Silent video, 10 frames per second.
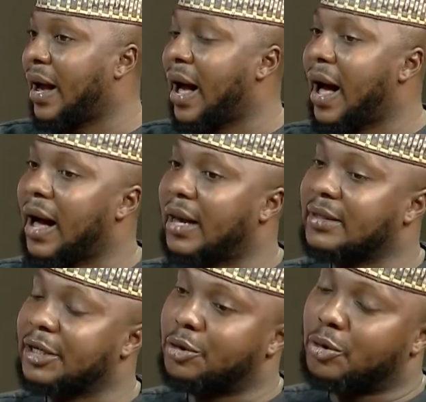as
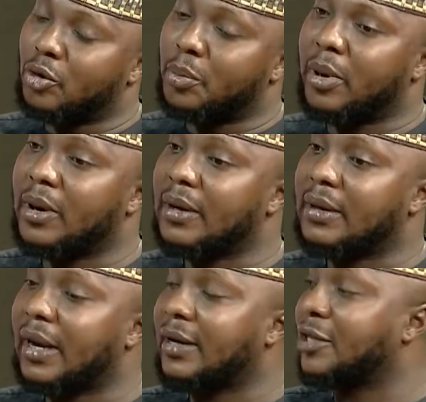a group
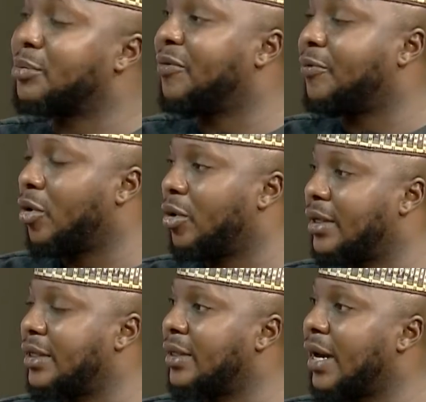that has been following
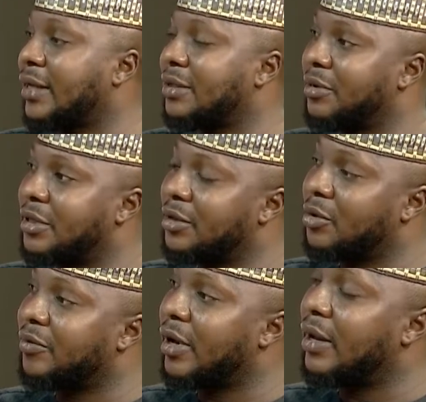the activities
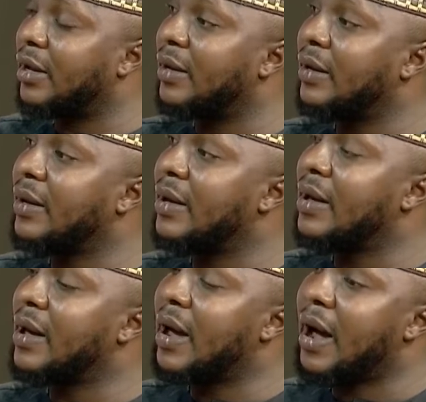of
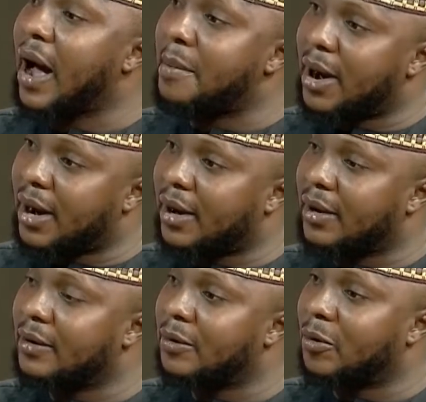AMAC
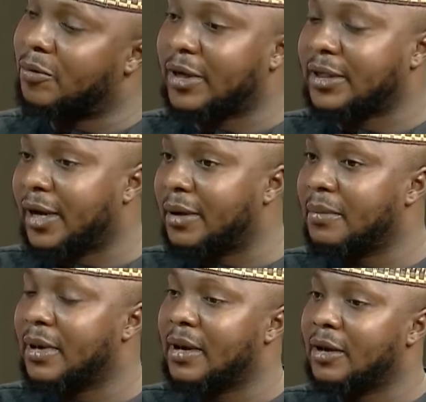over time.
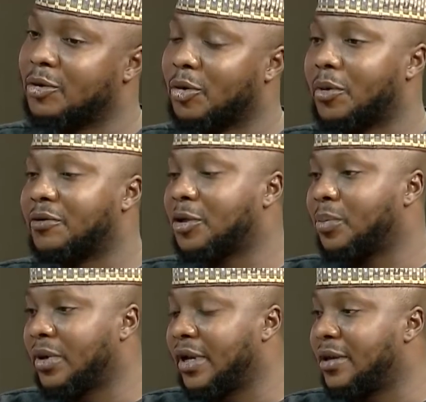So we
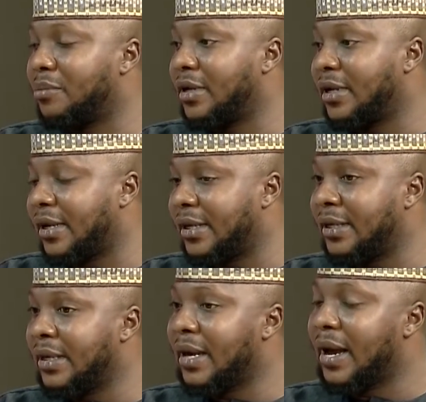responded immediately,
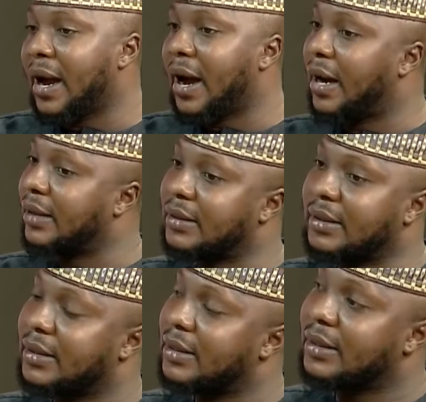and
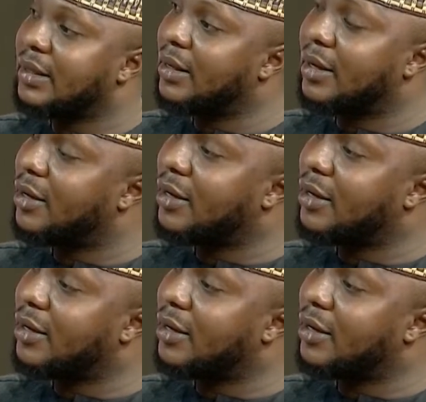there